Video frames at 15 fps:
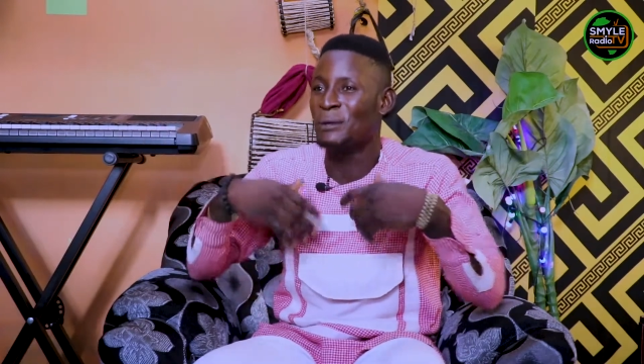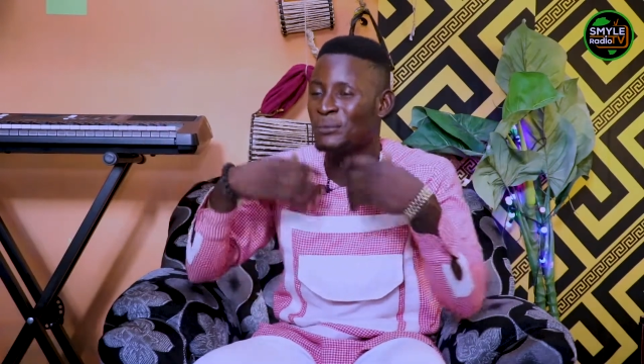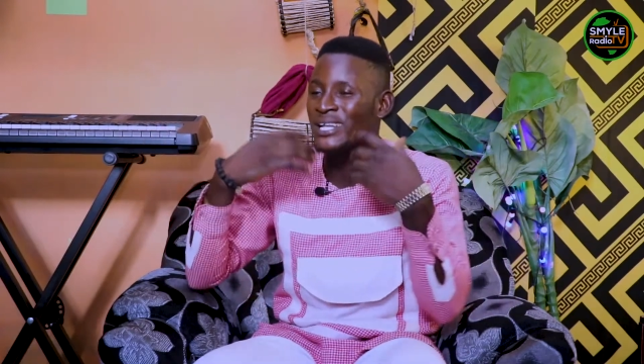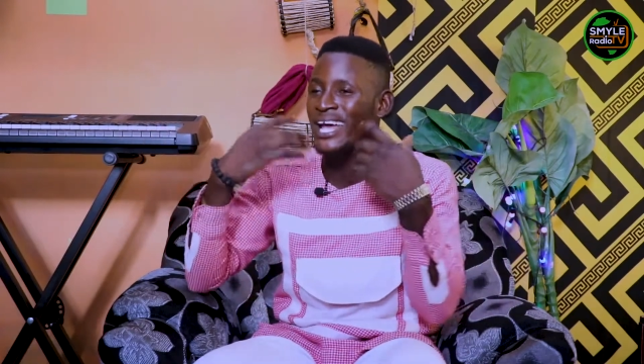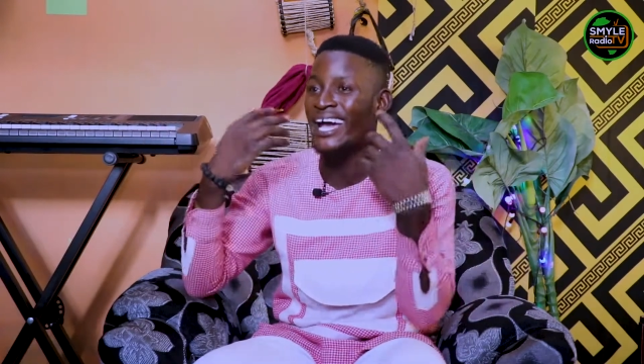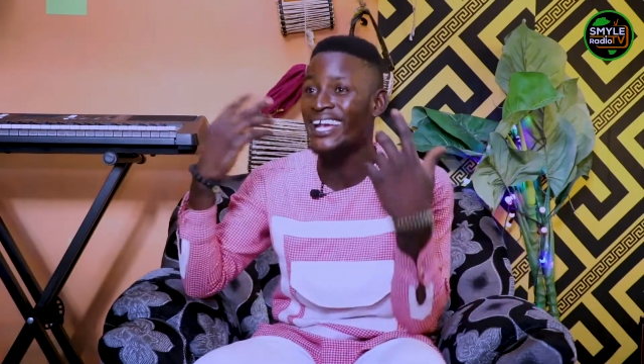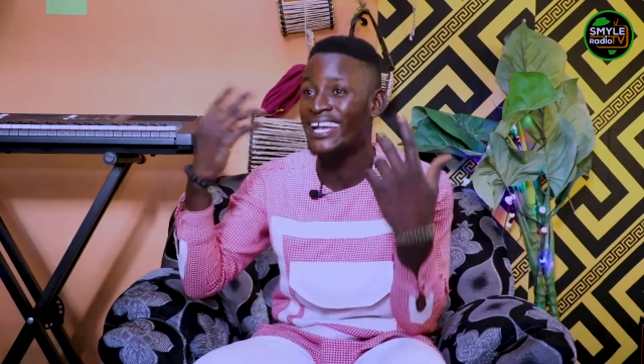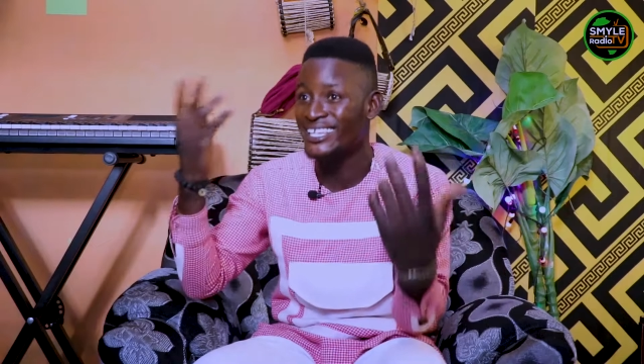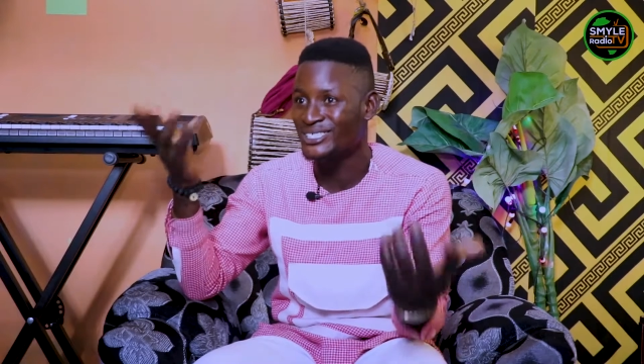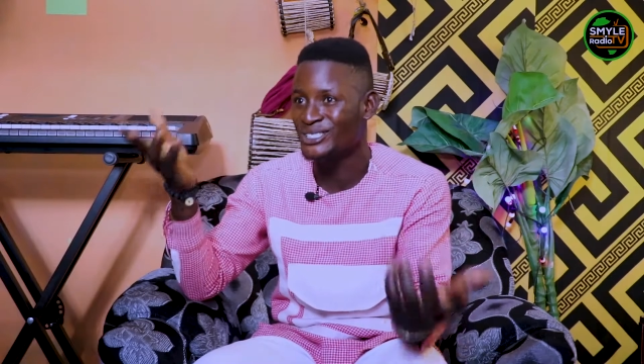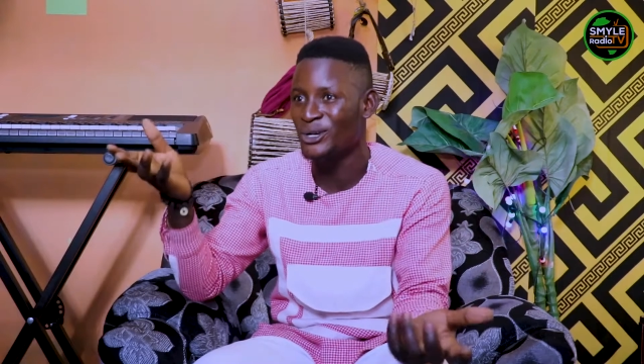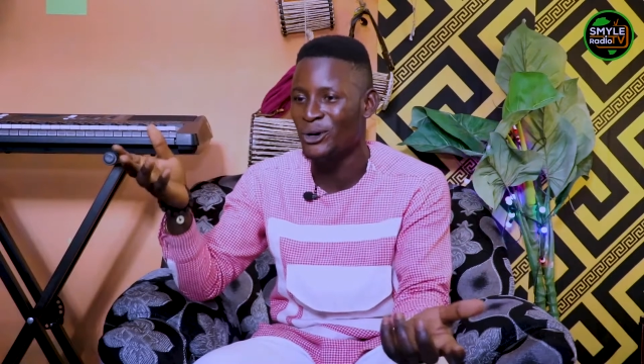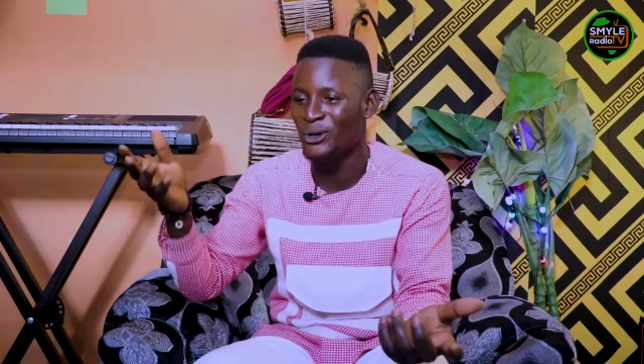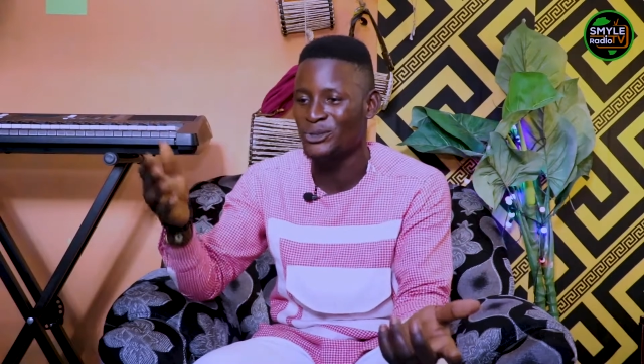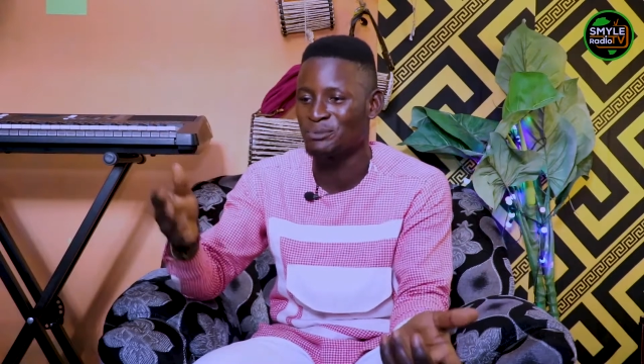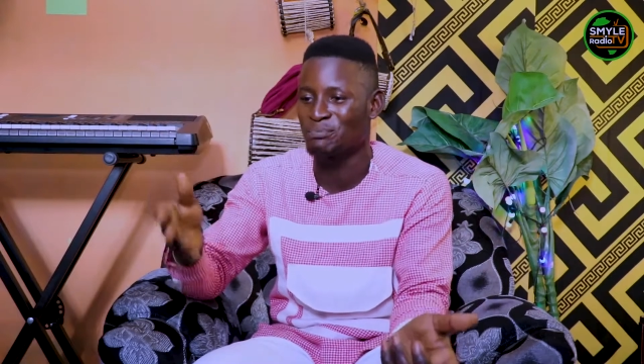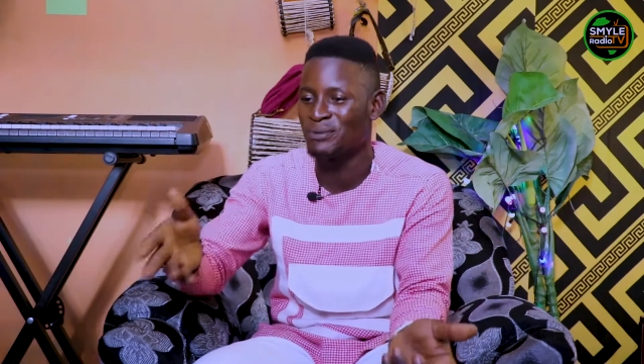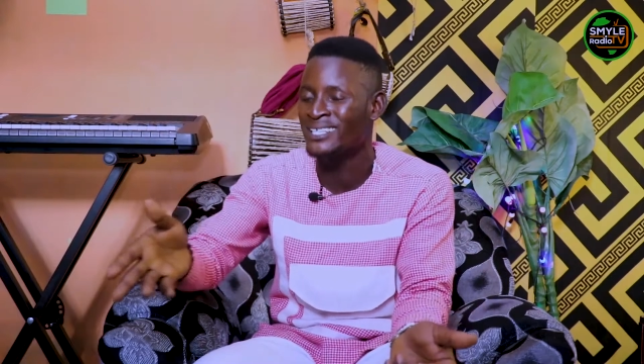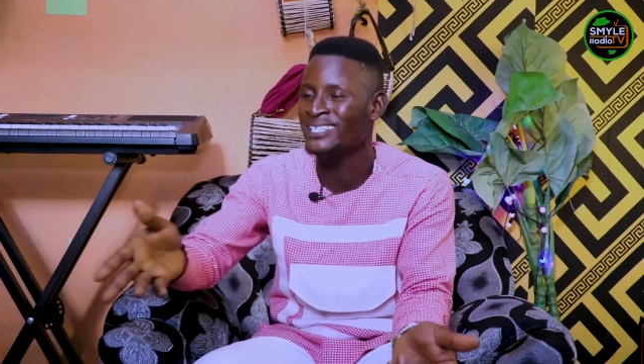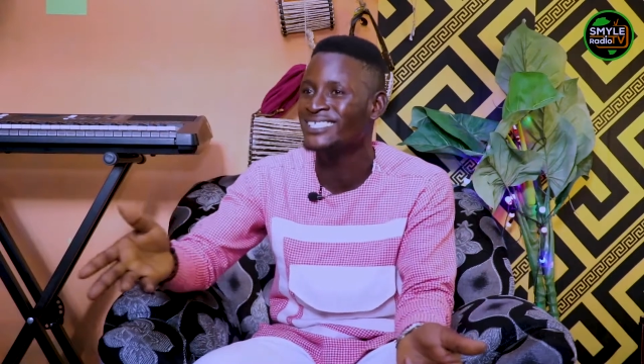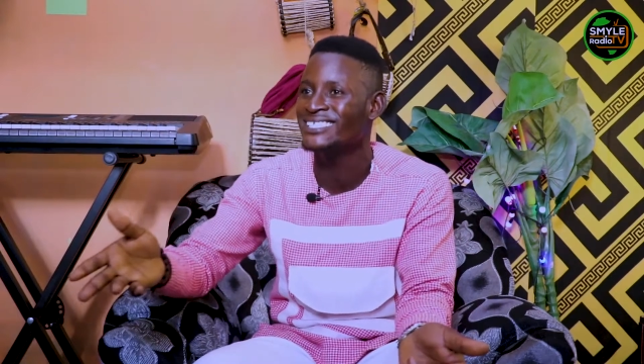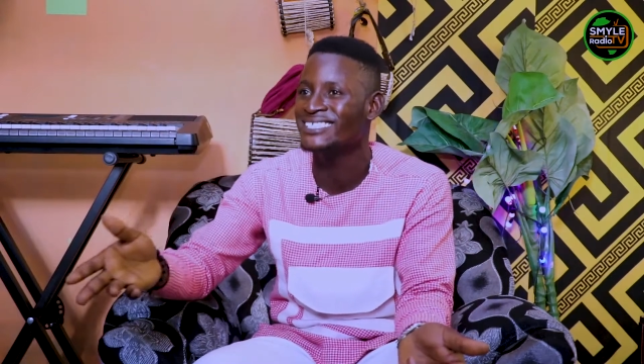that aged us
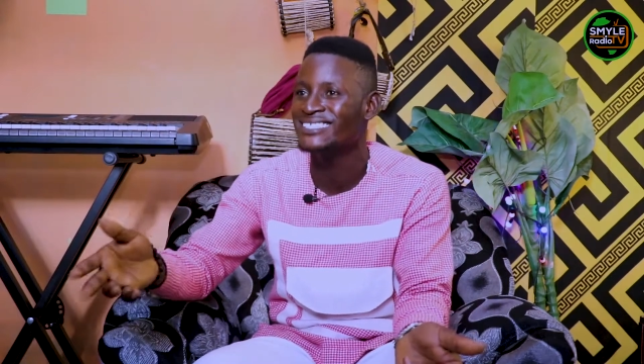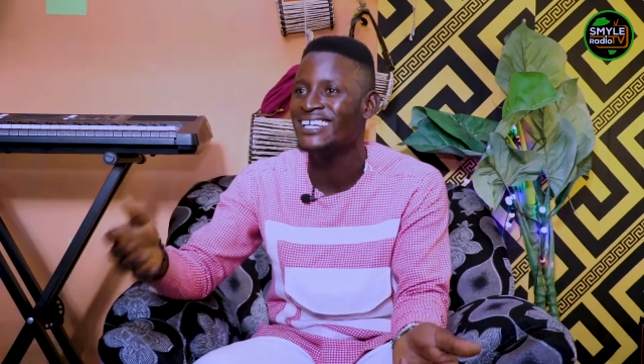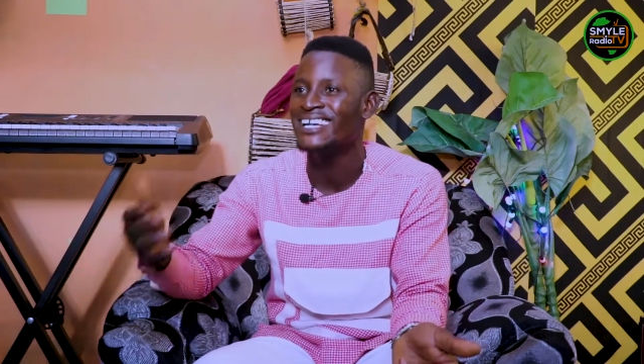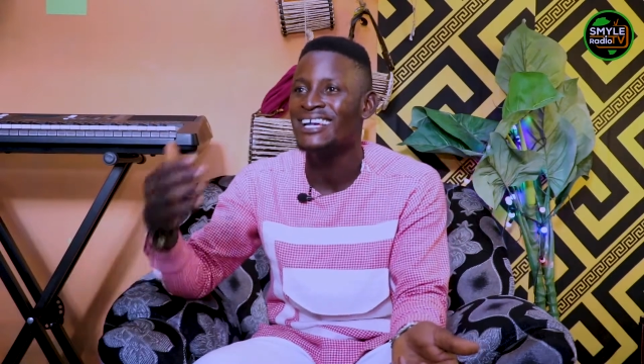playing it,